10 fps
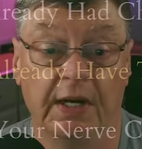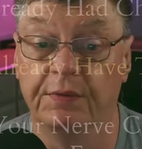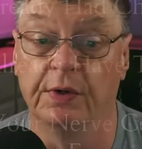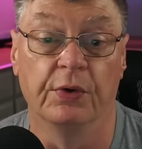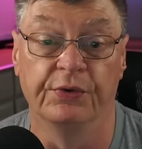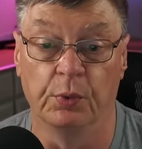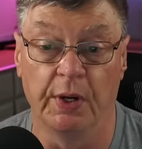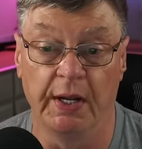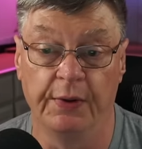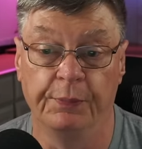never goes
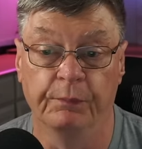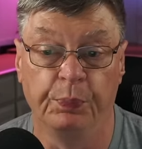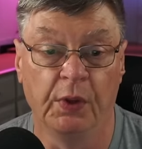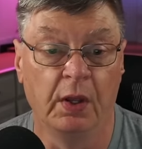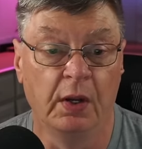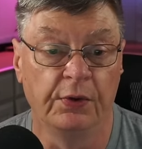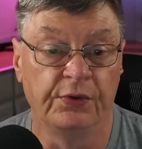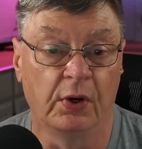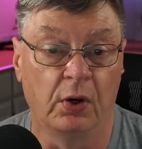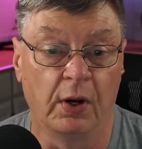away.
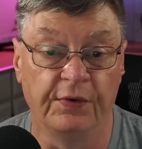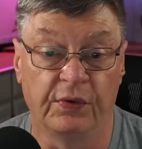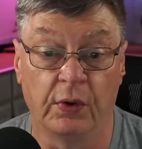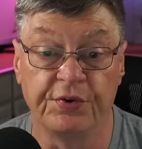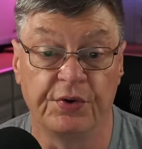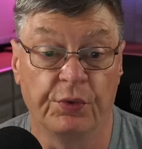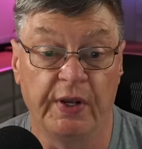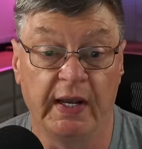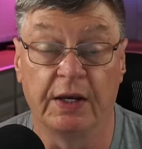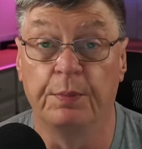So
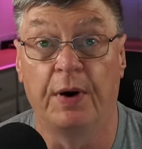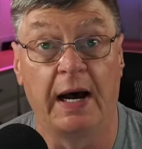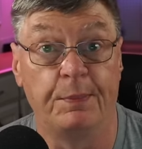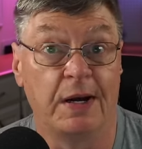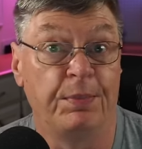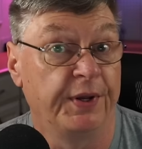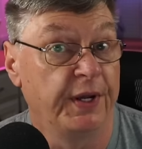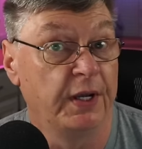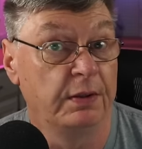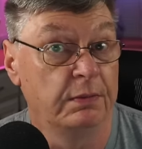unfortunately, it can pop up
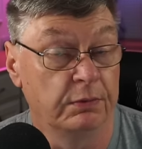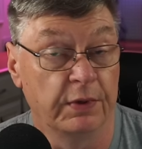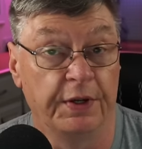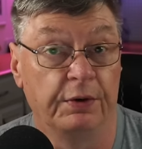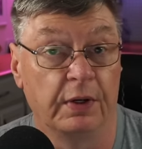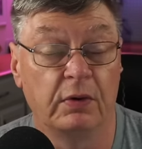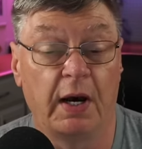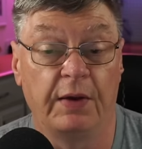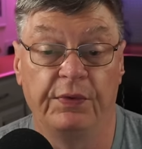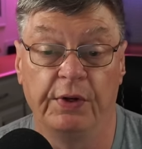again later in
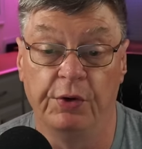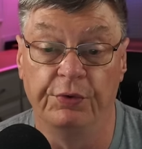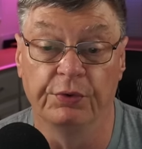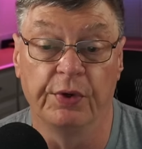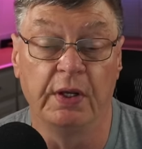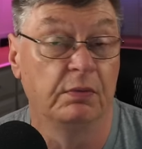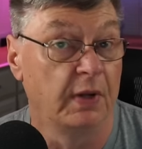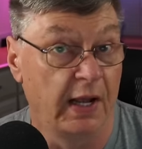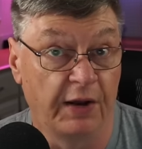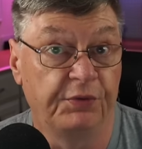life, usually
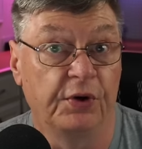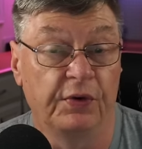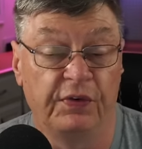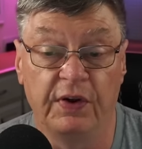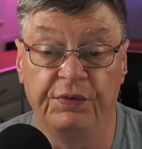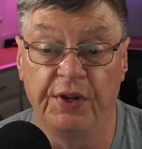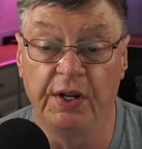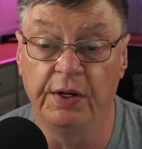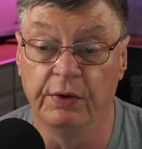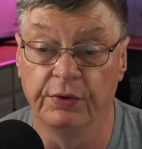after 50
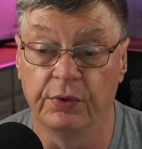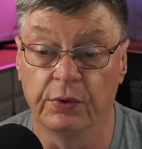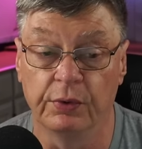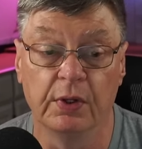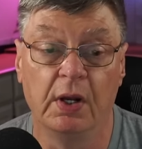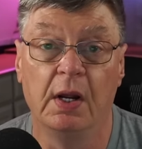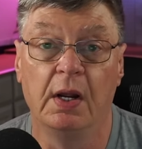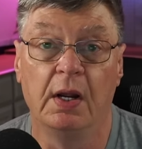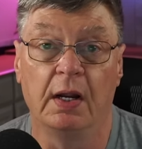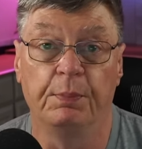years old.
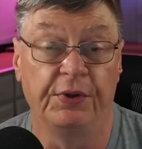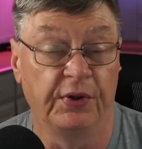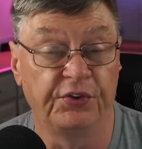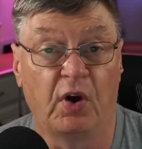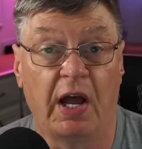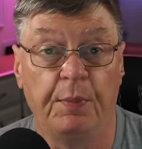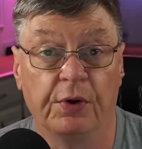But this time